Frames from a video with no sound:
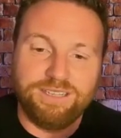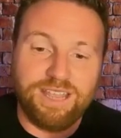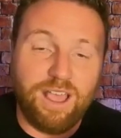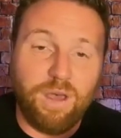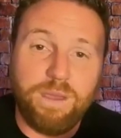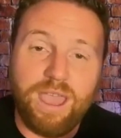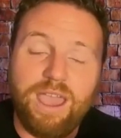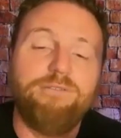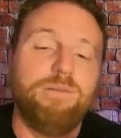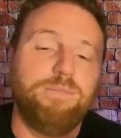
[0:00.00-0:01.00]
help
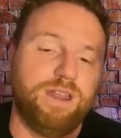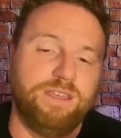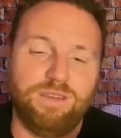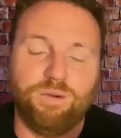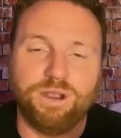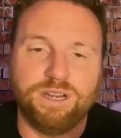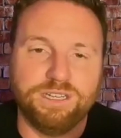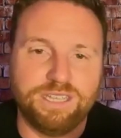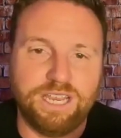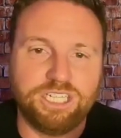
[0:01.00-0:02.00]
everybody in the
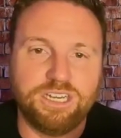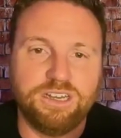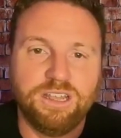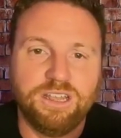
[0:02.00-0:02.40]
organization